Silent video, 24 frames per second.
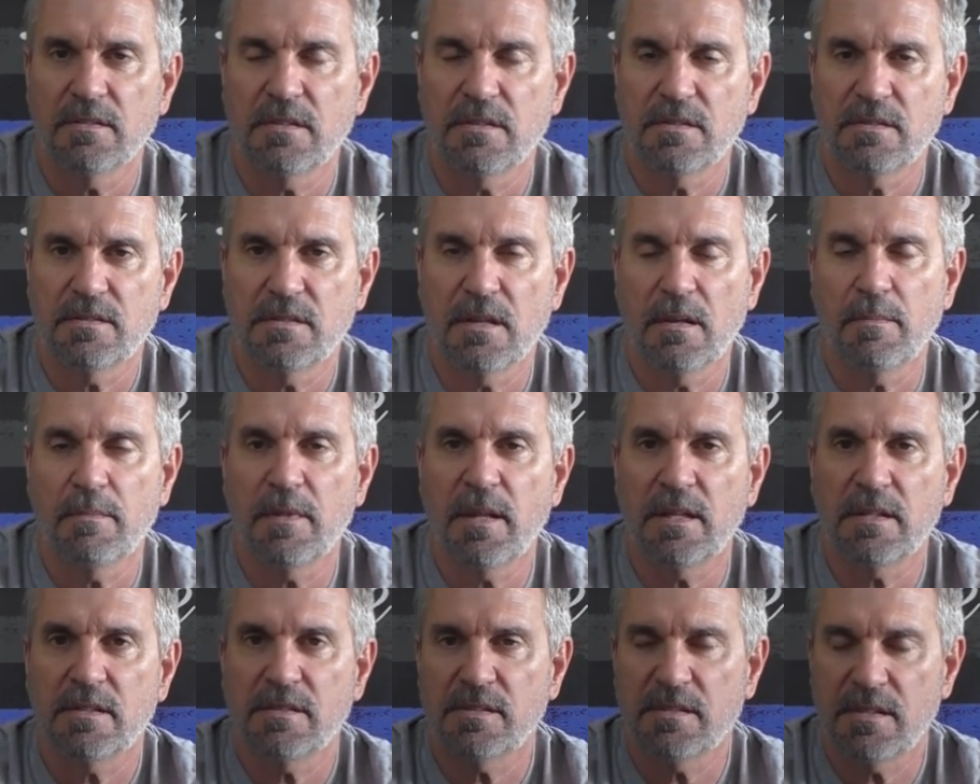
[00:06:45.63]
There's some
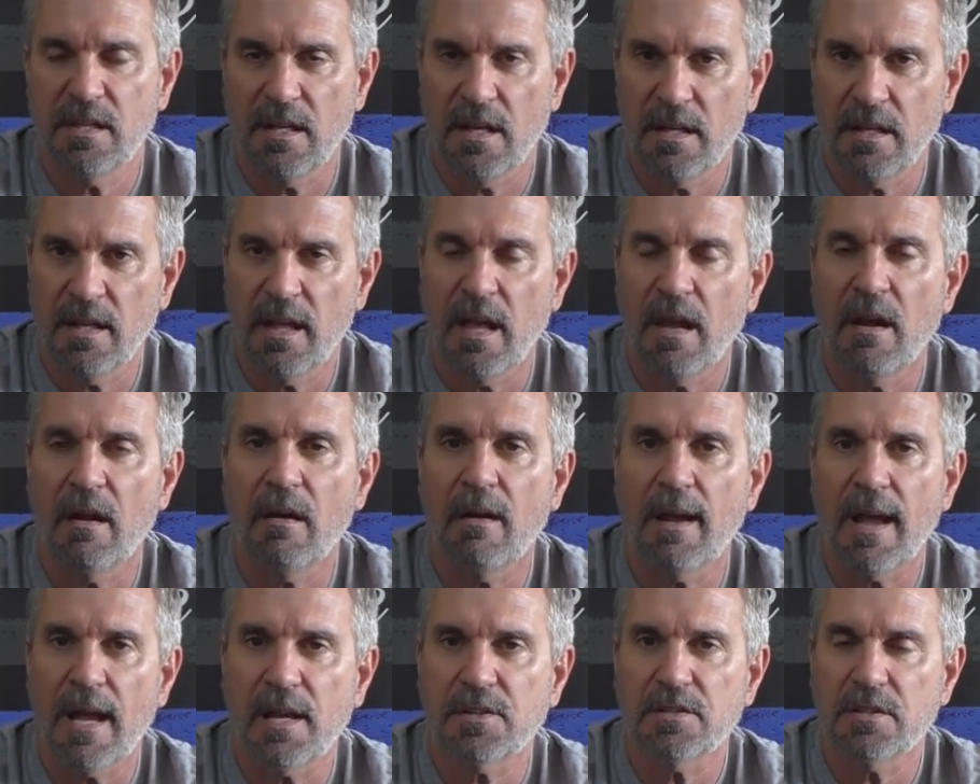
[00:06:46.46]
that SIG Air
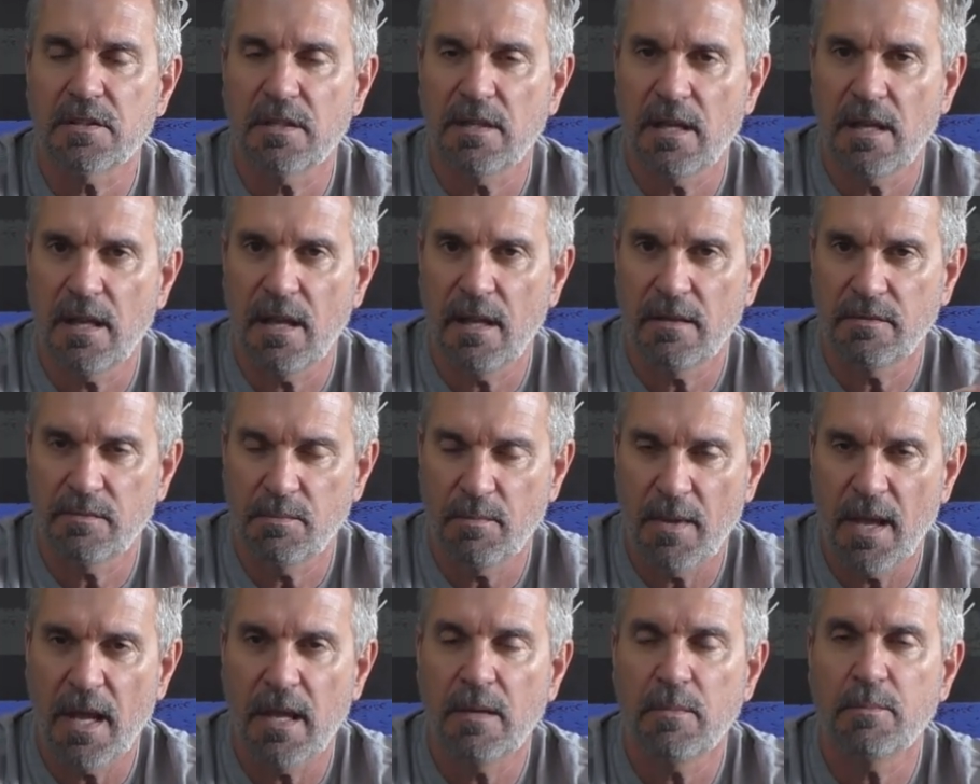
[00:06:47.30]
actually has
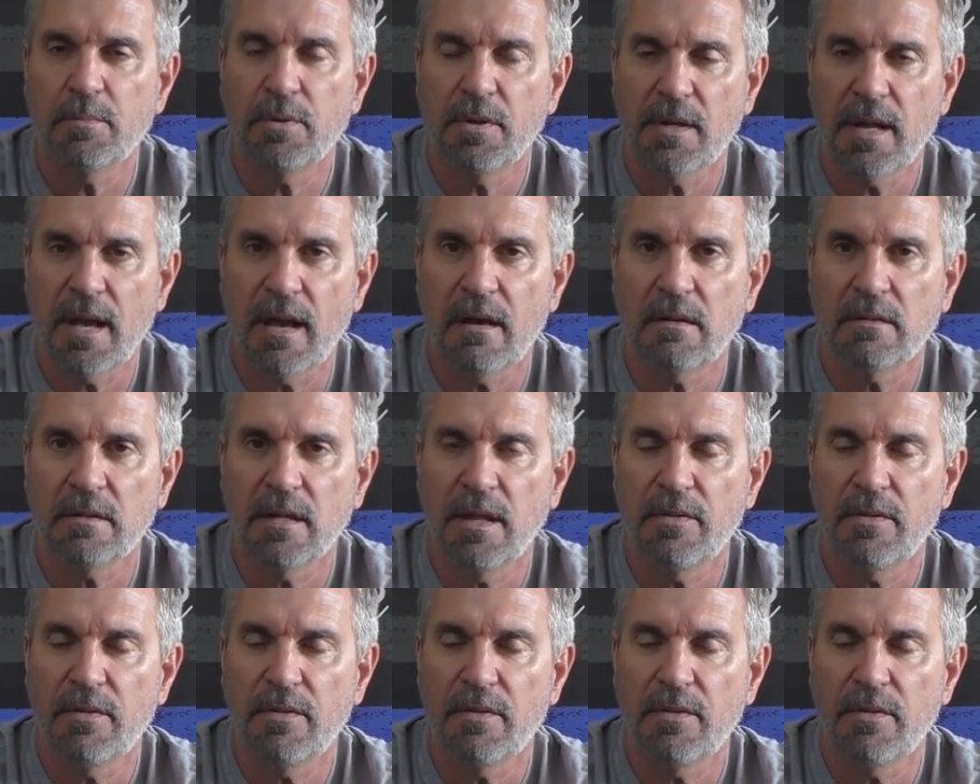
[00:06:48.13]
made and put out,